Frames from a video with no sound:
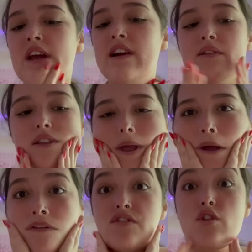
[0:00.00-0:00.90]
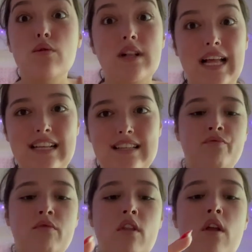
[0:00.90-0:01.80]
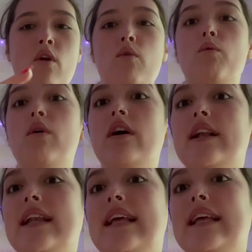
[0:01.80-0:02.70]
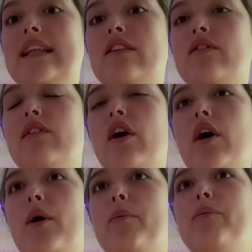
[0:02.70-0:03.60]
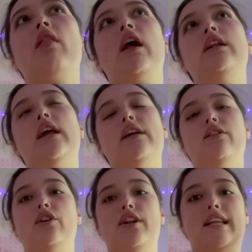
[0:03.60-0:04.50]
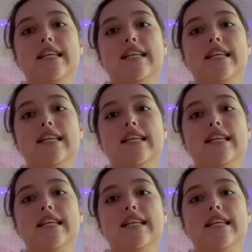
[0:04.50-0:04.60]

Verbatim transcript: I only have two classes. One is from 9.30 to